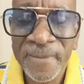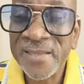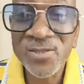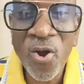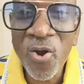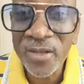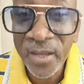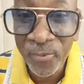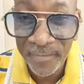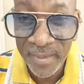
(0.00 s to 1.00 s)
That's all they
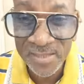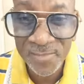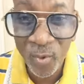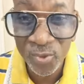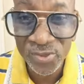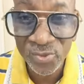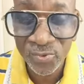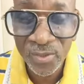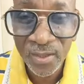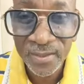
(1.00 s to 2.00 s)
will be exposed to.
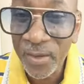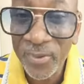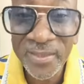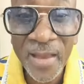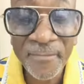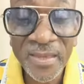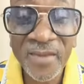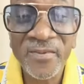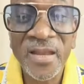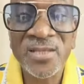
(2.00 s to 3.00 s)
They will not be
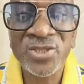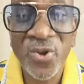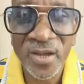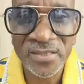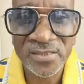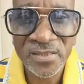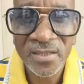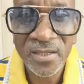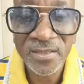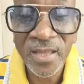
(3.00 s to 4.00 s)
given a choice.
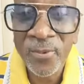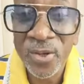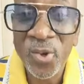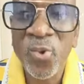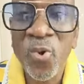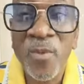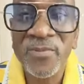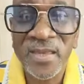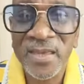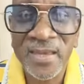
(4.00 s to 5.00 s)
They will grow up
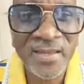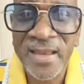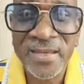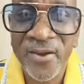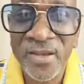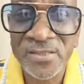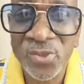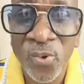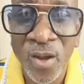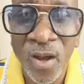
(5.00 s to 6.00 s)
thinking that there is
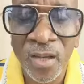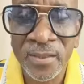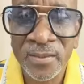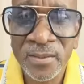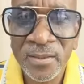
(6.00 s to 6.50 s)
no God,